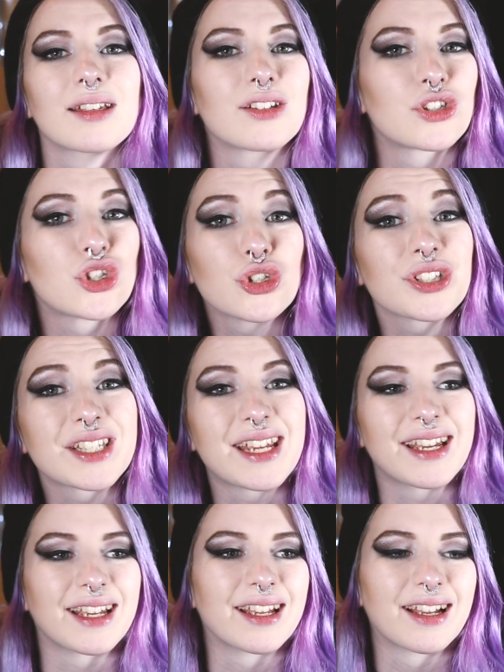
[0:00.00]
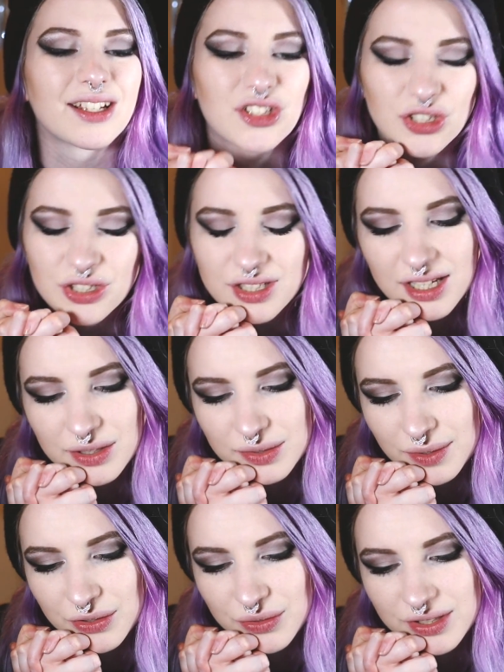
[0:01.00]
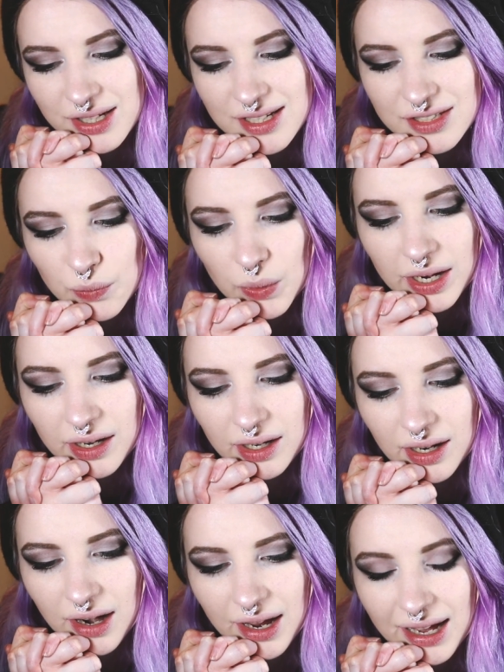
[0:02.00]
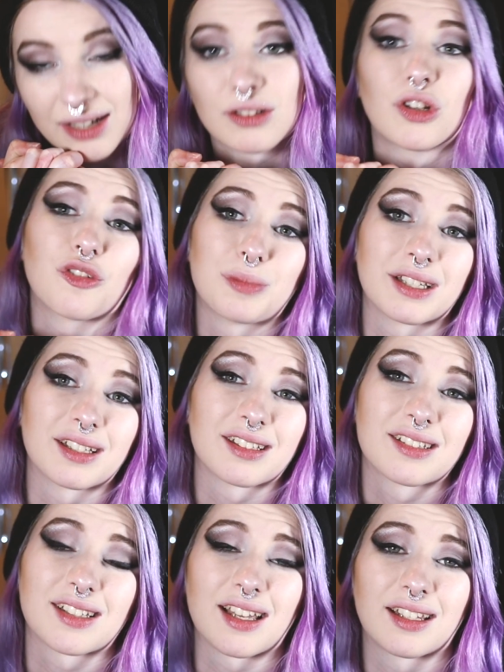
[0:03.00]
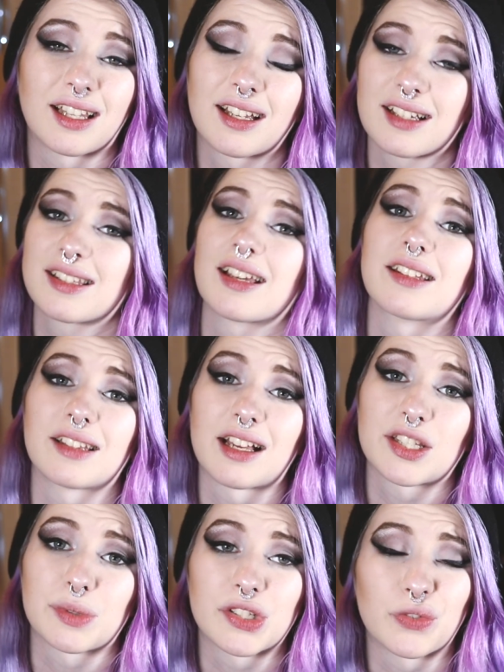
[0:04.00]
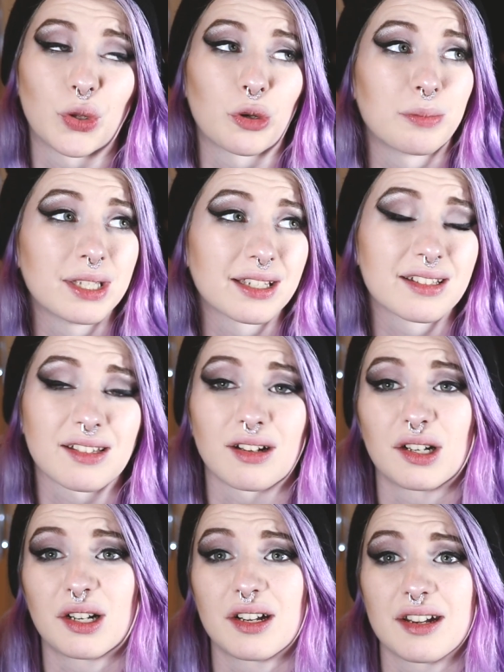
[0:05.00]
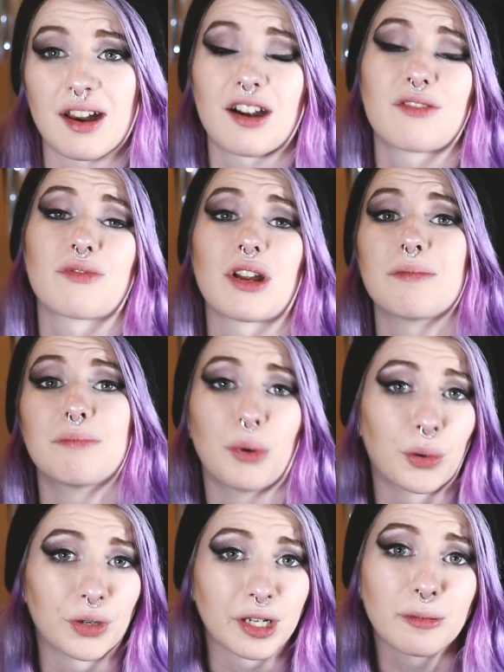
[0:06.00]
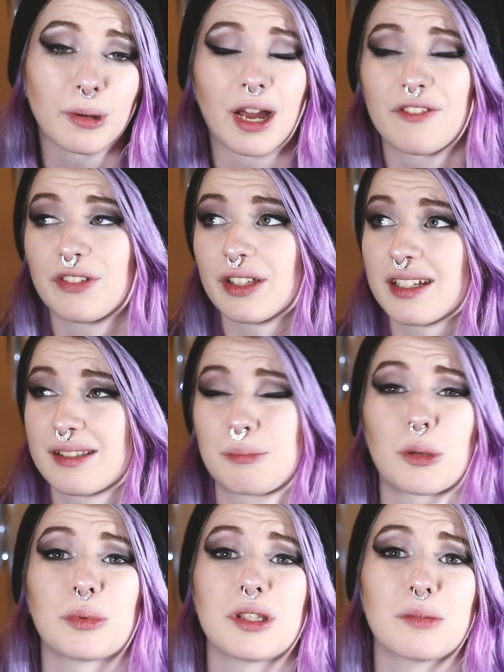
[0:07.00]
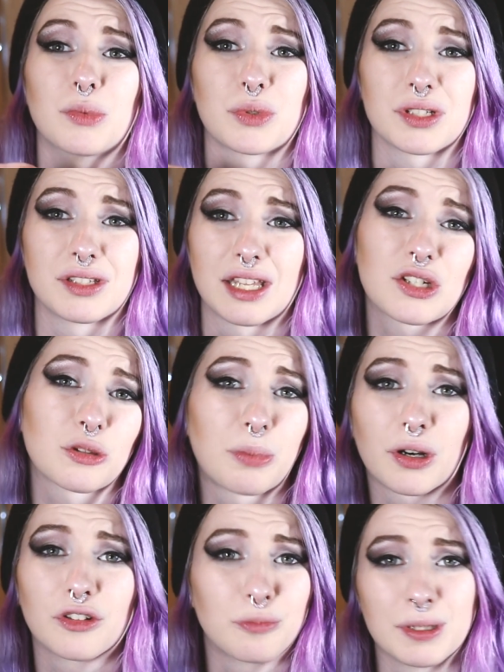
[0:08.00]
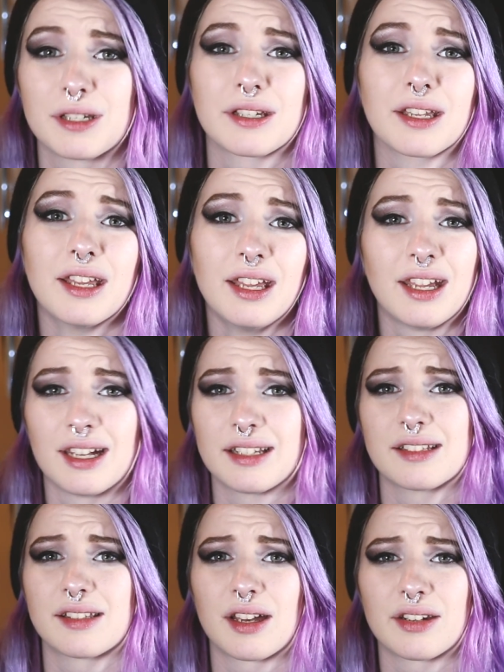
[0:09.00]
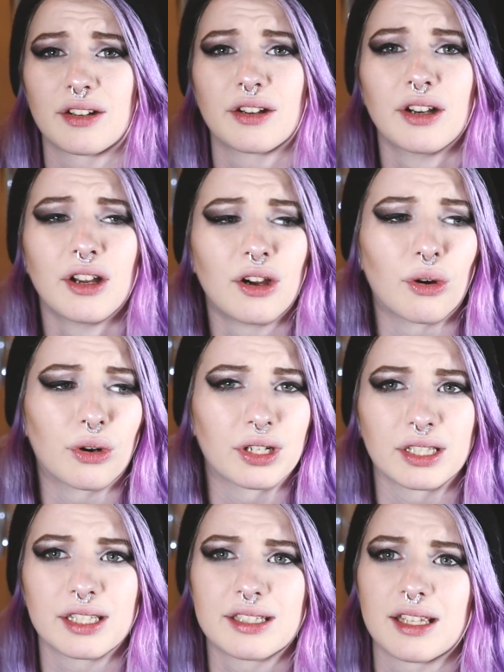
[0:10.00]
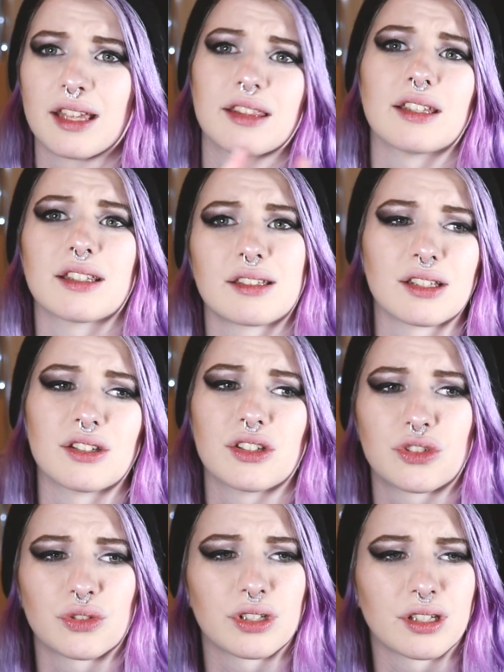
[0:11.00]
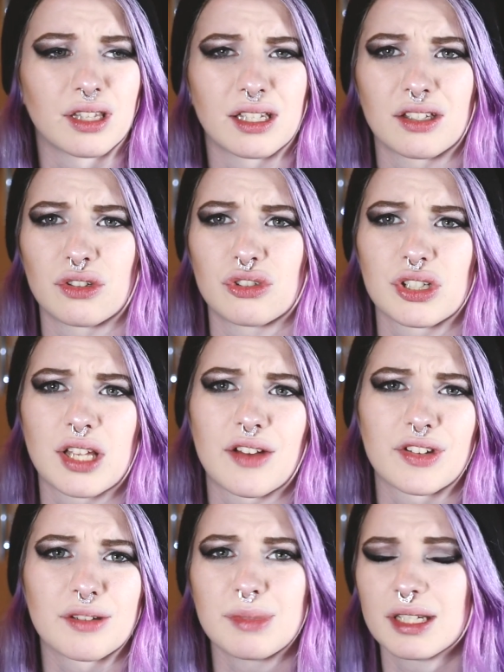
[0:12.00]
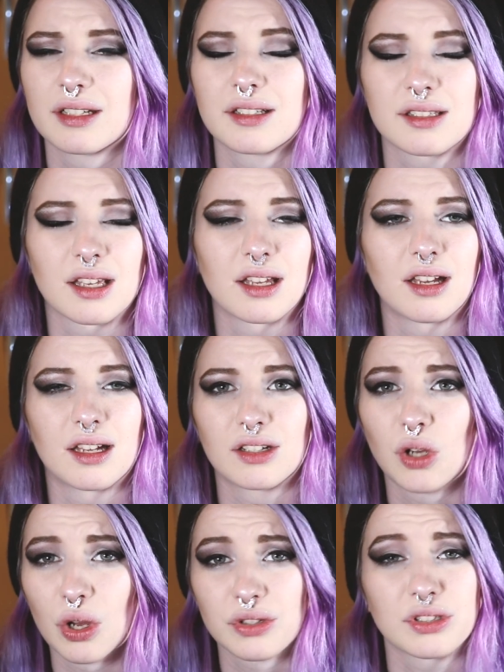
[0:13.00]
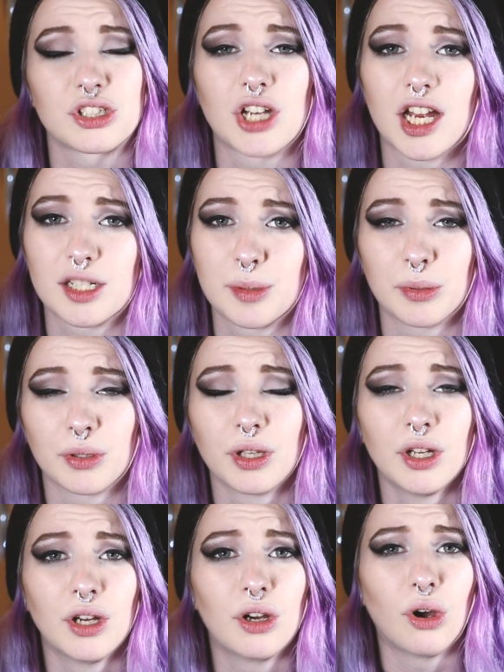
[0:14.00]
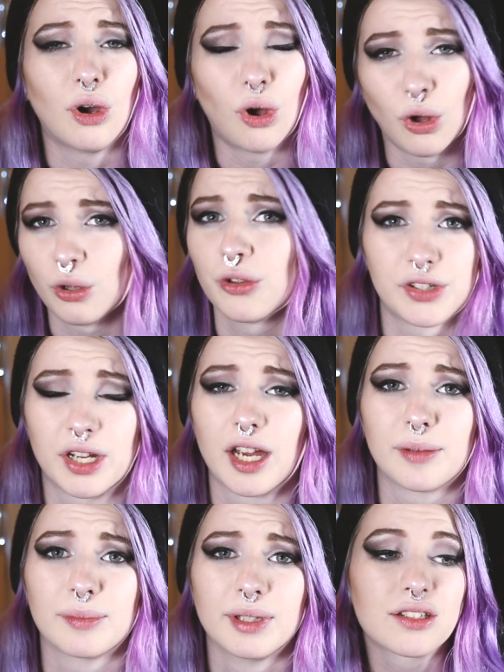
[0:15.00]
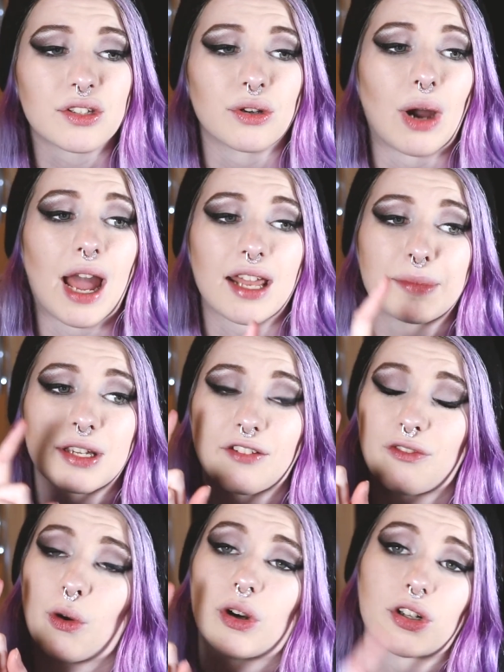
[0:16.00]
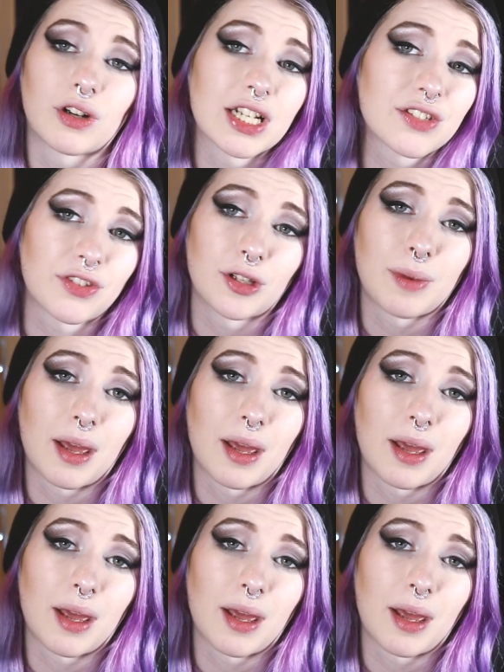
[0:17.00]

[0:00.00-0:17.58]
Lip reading: Tuesday is one of those days where I had a lot of meetings, and like I said in last week's vlog, meetings are darn right boring, but I feel like it's probably the most essential part of being a designer, or at least in this industry. Like, you're just having meetings and constantly chatting to people all the time. So I had a meeting for Grey's Film